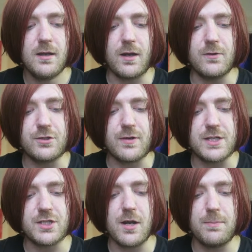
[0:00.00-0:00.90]

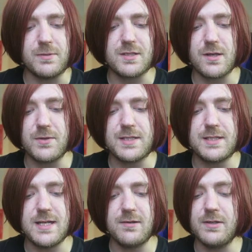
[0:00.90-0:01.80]
contrast sharp and so
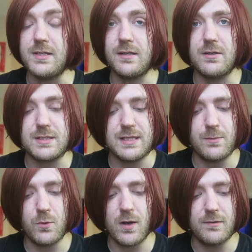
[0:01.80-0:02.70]
austere it did not
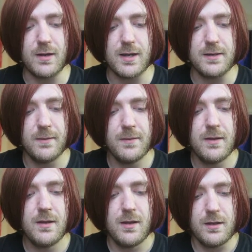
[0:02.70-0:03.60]
seem quite right.
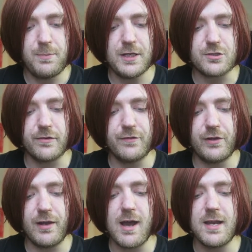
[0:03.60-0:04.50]
The picture of
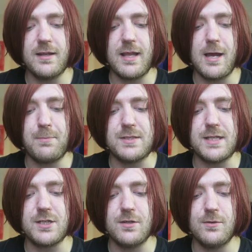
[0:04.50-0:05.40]
her lying there,
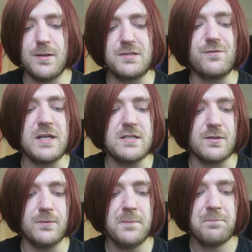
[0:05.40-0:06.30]
position almost
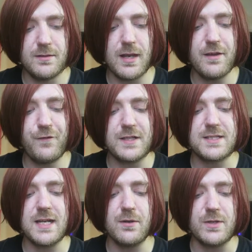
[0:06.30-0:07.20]
fetal, life
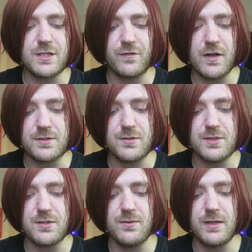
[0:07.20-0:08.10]
extinguished far too
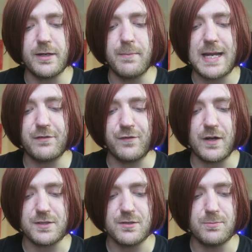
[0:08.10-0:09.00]
soon in a manner
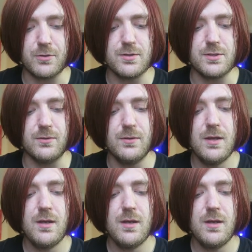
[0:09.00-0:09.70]
far too brutal.